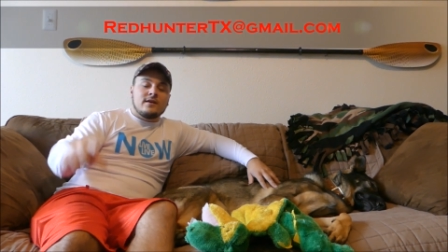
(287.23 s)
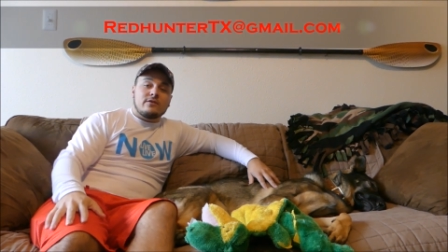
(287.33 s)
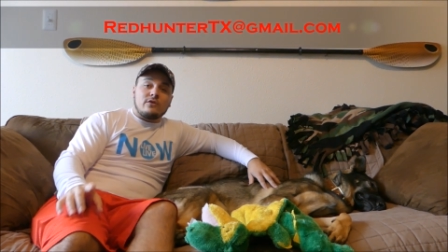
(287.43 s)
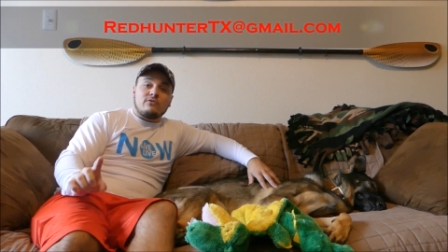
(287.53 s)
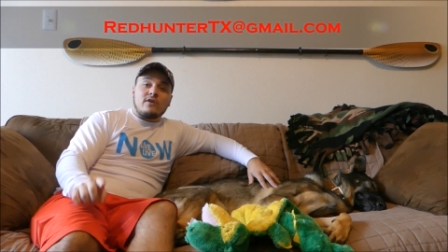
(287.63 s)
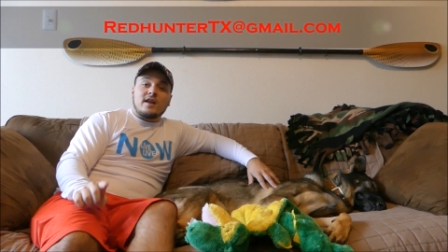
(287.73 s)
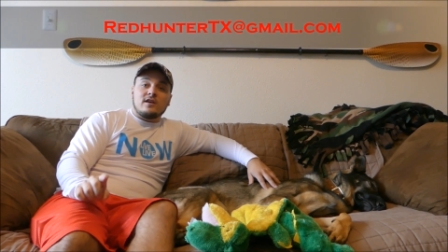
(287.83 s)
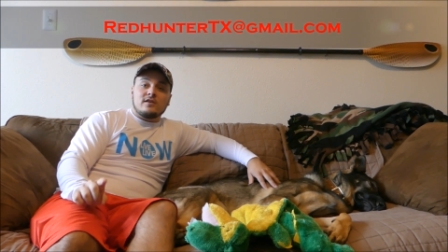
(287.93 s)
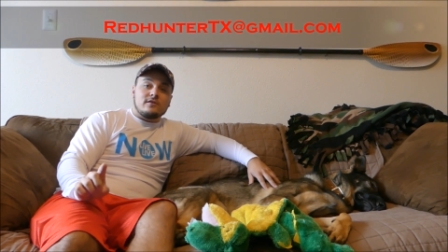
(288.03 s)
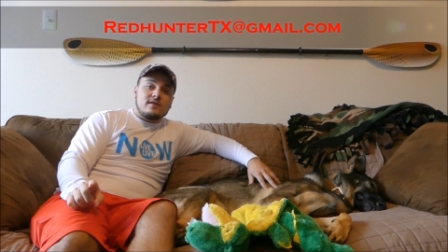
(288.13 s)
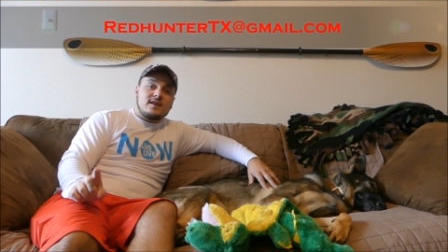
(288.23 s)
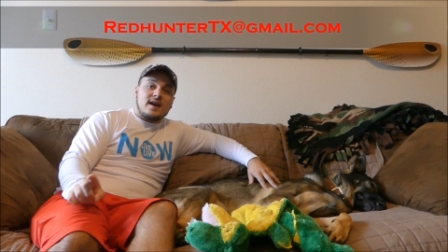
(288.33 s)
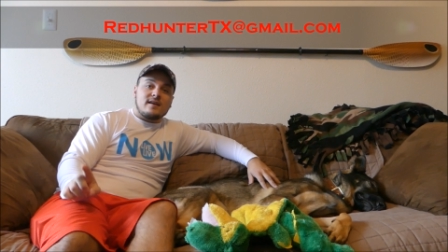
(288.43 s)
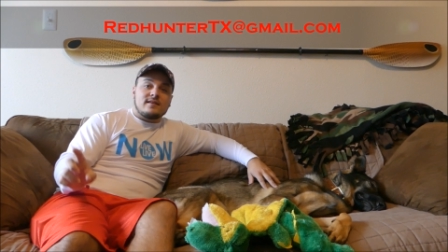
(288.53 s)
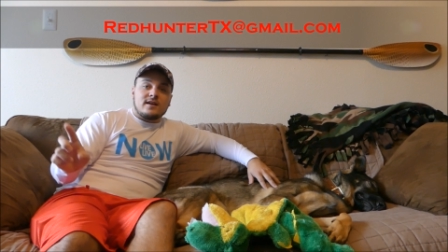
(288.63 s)
So
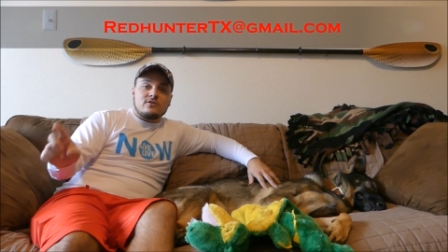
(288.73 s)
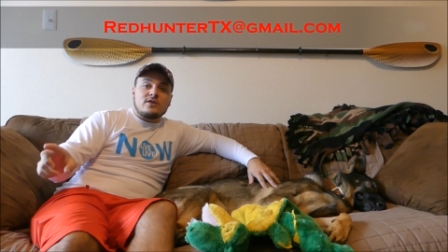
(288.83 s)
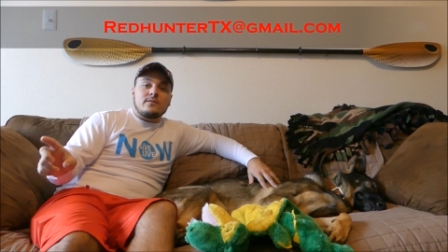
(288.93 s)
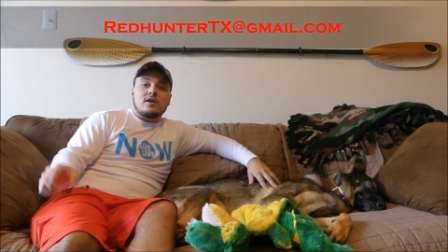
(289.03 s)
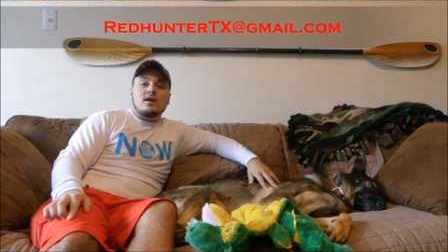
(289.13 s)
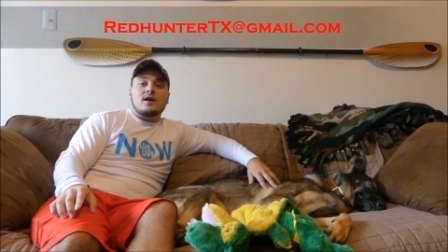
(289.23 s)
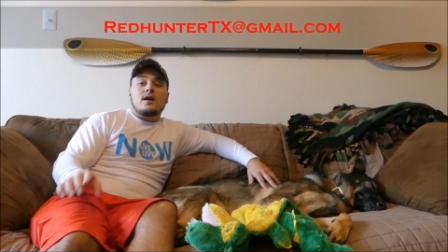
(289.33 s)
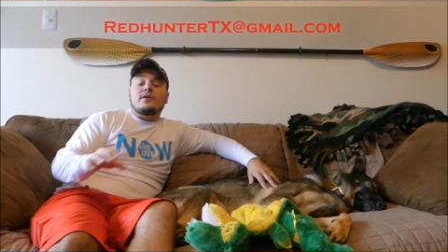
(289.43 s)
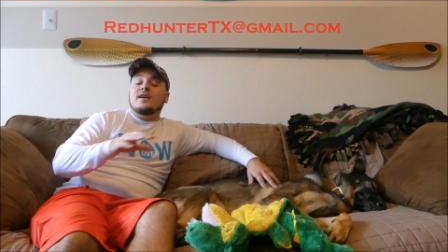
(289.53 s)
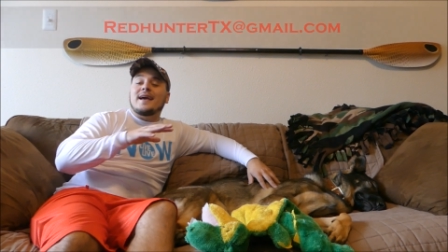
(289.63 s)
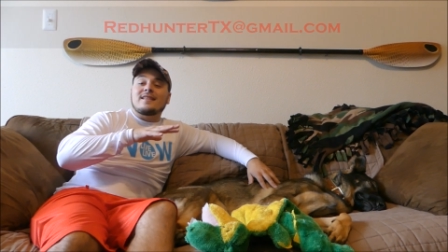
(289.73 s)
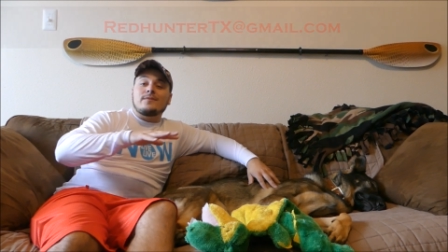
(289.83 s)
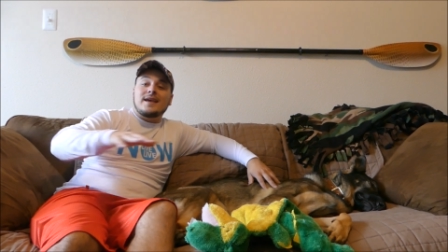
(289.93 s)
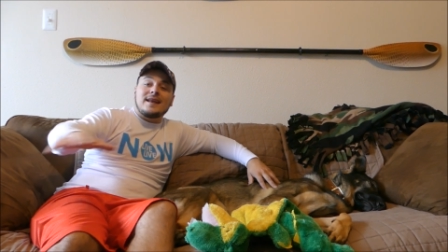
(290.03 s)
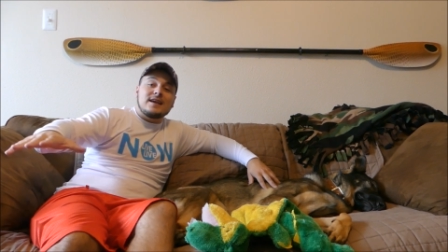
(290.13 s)
redhuntertx at gmail dot com. You can
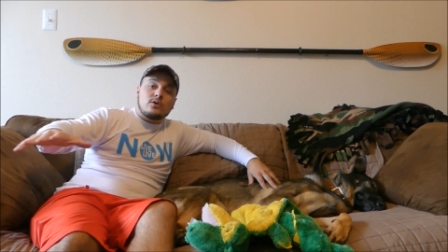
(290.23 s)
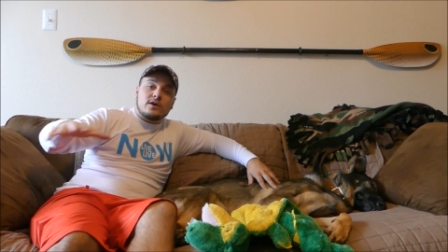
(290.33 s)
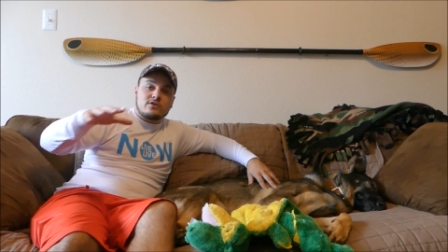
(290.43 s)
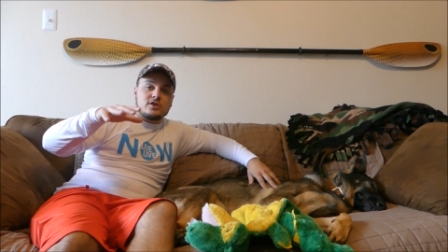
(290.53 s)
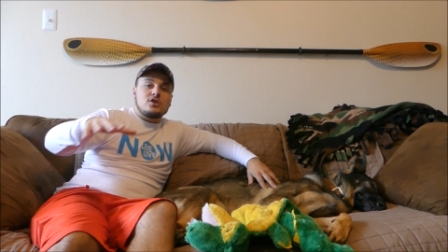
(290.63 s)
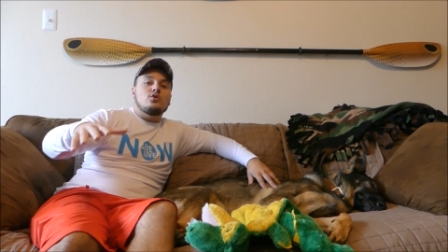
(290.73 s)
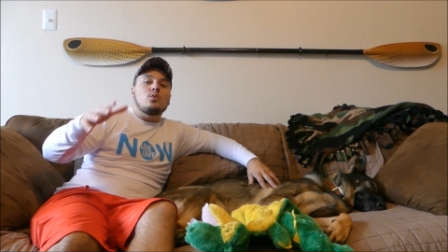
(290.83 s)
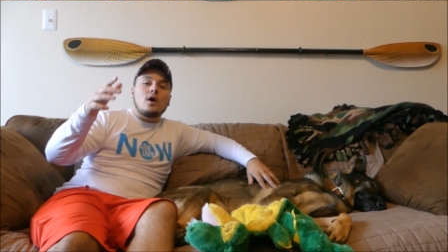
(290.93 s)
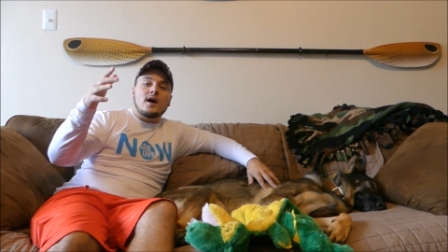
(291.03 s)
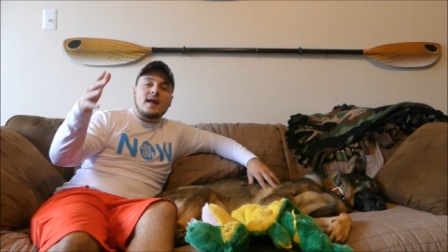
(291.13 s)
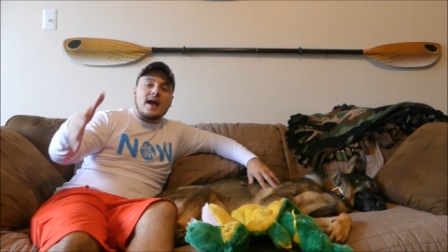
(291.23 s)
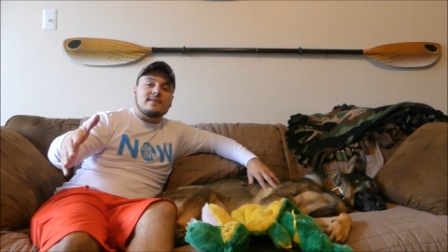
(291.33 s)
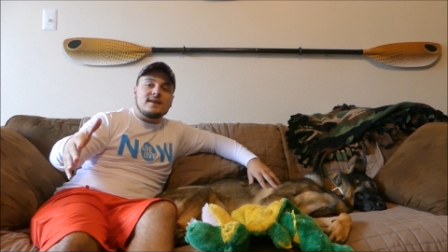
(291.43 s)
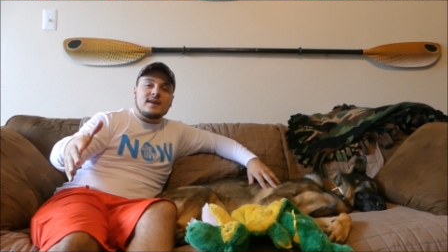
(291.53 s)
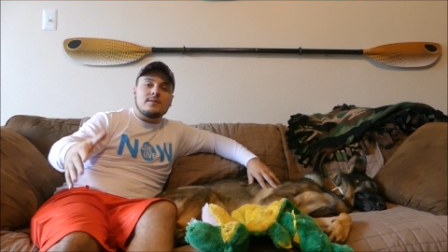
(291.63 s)
ask me any question you want
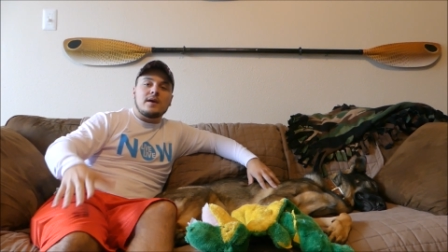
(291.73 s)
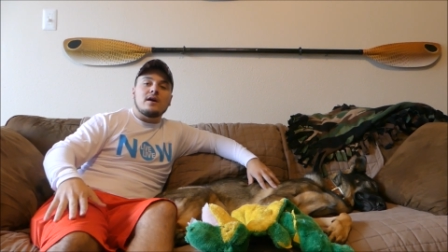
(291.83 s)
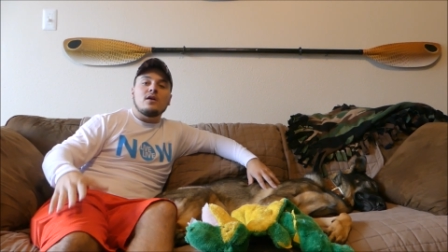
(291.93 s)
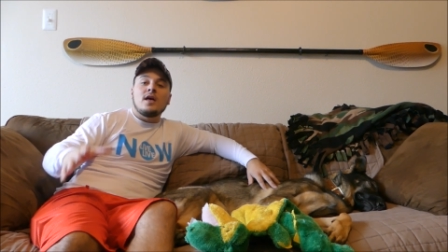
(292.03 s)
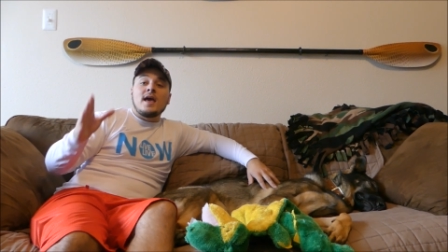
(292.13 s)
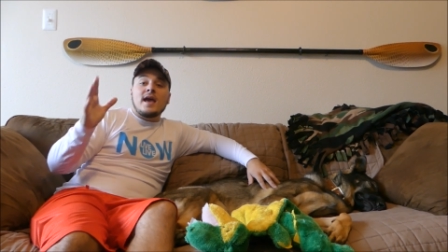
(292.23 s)
at the email,